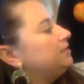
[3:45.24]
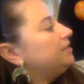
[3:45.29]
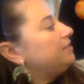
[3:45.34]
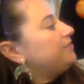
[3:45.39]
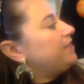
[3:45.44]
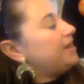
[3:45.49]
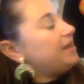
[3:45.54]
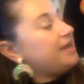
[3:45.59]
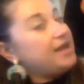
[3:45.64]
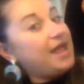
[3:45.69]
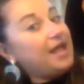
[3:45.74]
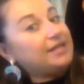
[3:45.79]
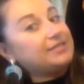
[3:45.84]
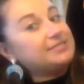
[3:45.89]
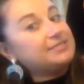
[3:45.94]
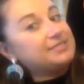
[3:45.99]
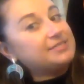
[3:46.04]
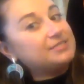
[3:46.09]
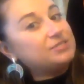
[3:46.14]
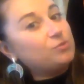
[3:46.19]
Then
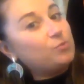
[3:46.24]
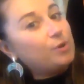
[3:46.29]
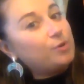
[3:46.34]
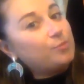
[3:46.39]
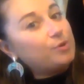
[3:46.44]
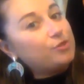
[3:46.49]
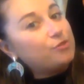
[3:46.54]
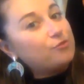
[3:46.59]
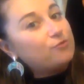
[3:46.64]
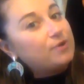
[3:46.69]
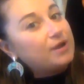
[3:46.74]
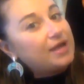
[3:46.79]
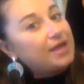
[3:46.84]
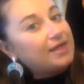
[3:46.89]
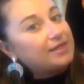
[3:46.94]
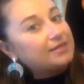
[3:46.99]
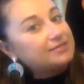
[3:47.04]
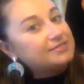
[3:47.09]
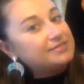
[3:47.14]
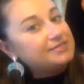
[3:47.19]
next is the one with
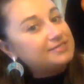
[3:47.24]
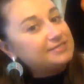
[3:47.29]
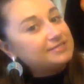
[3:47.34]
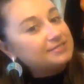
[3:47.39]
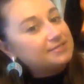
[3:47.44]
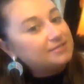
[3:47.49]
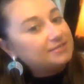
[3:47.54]
rings,